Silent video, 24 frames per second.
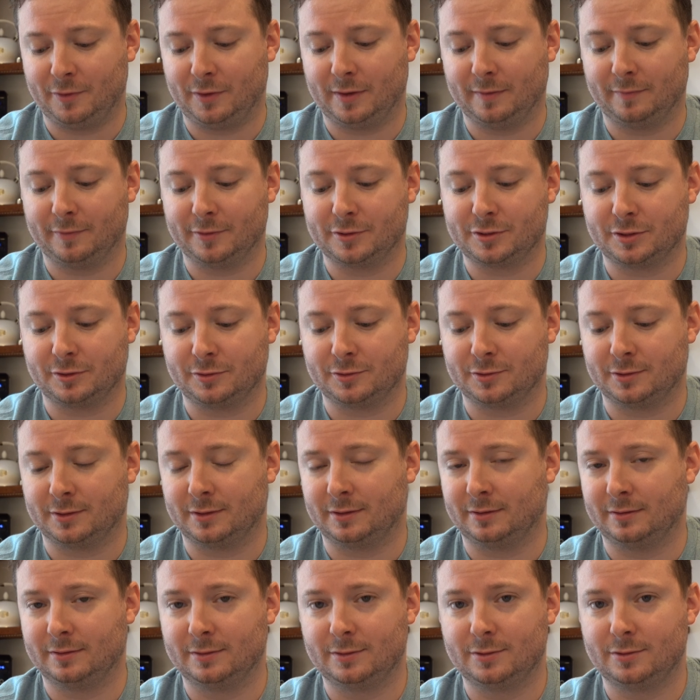you give your
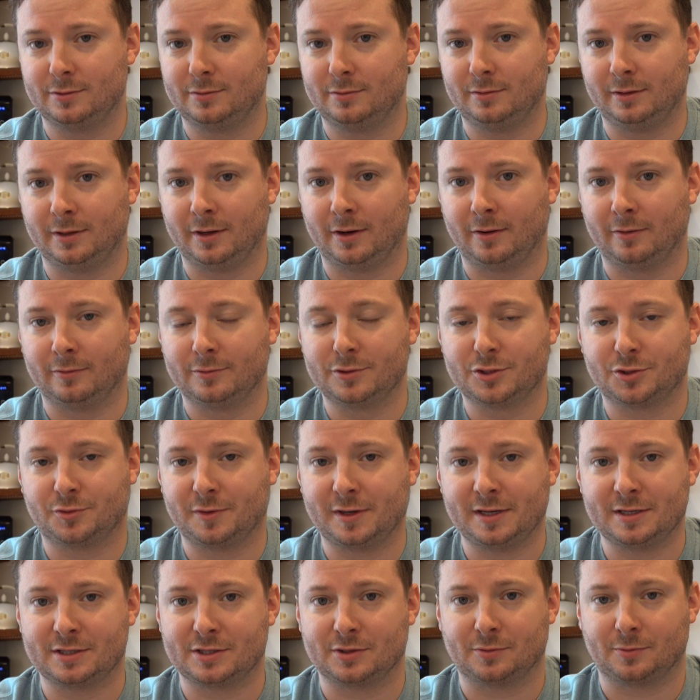children, you know,
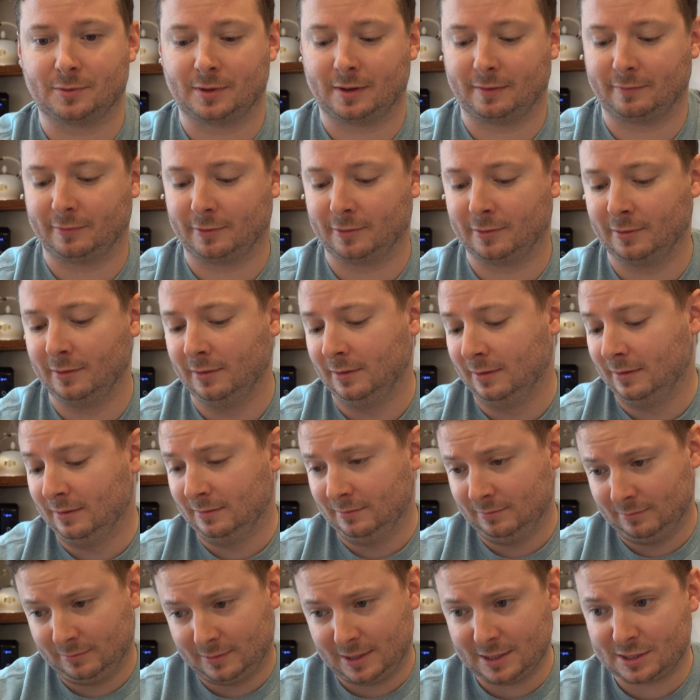treats or whatever,
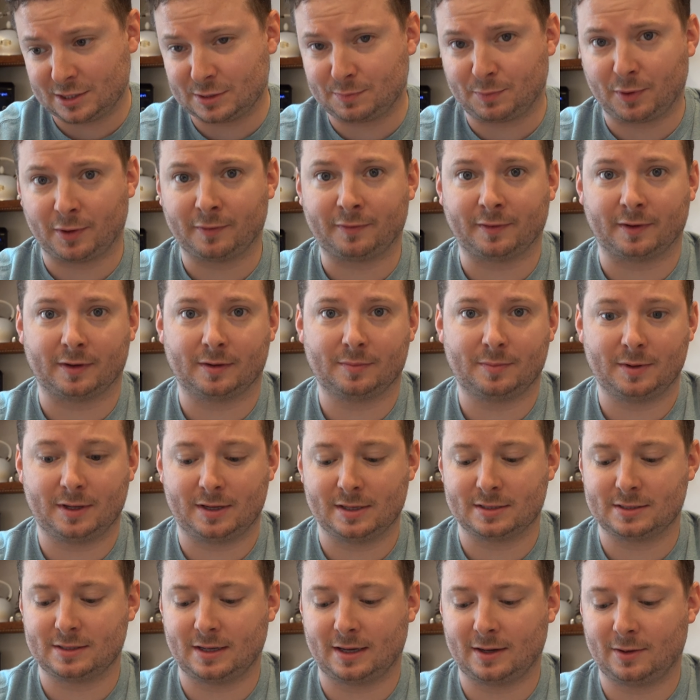this is perfect,
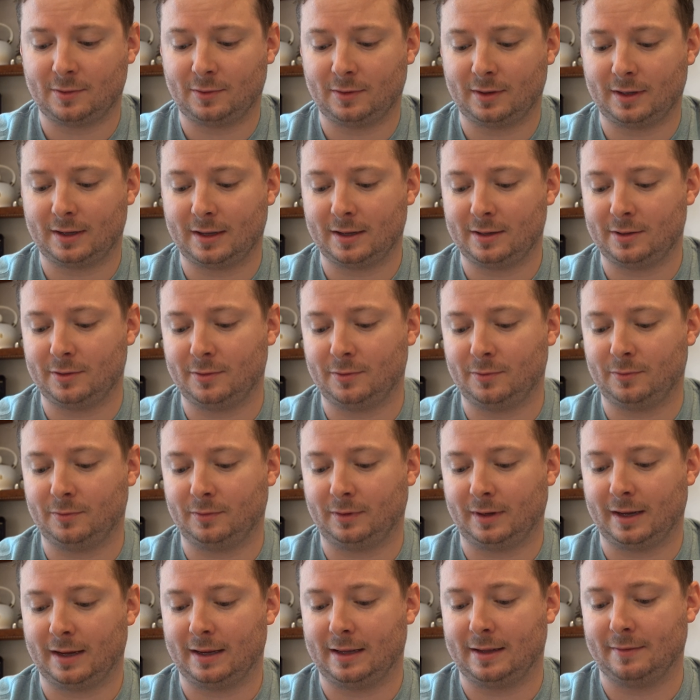because not only can you
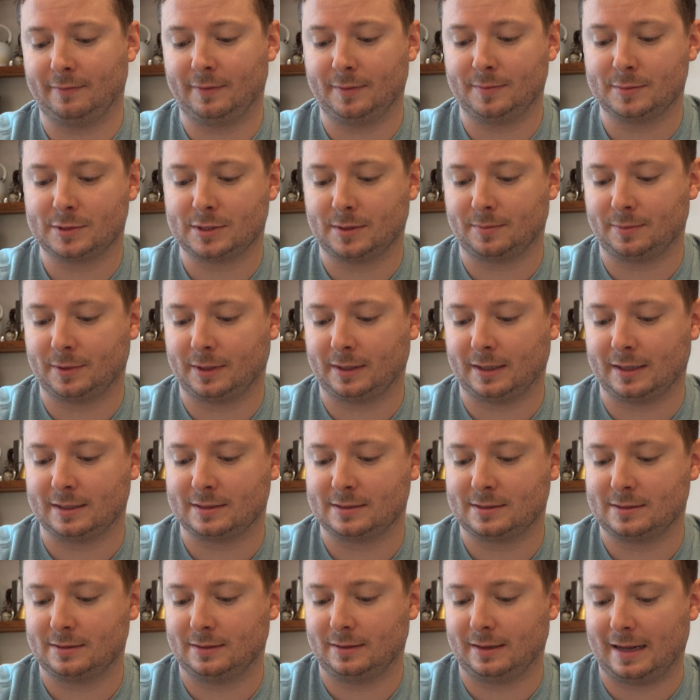like give them something
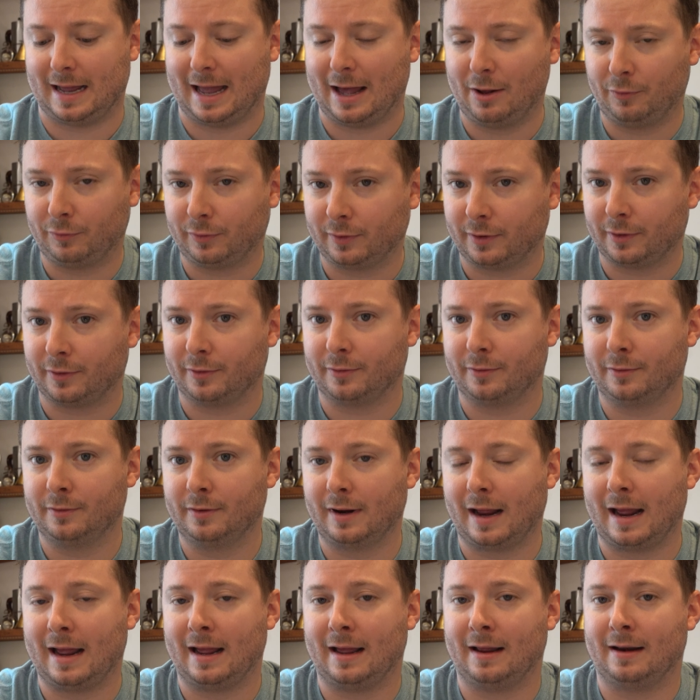that's
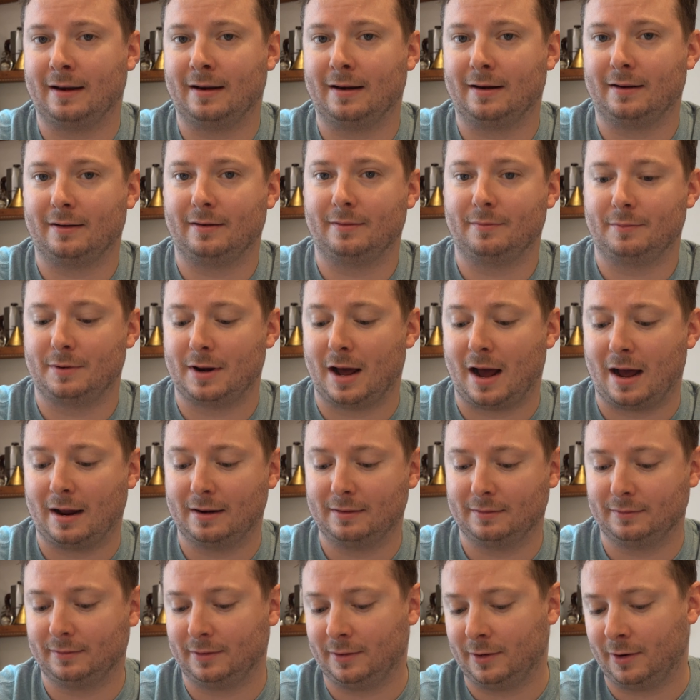healthier and
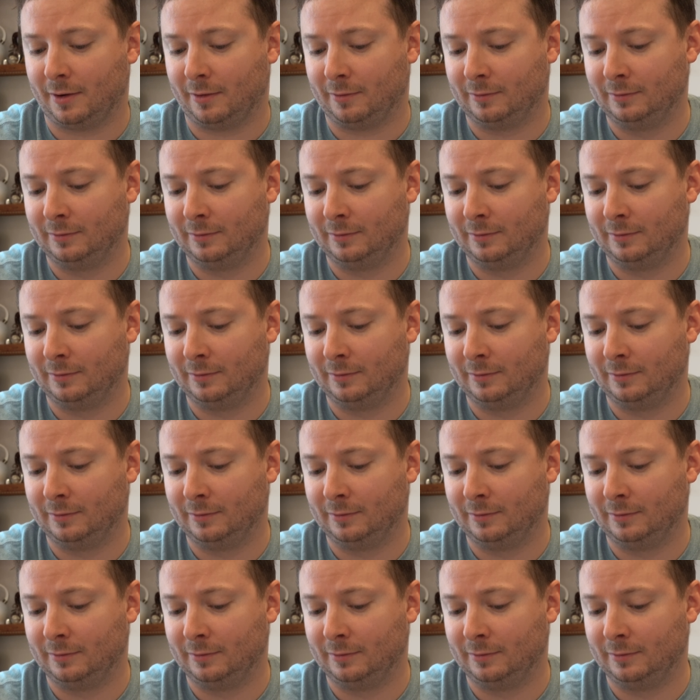not, you know,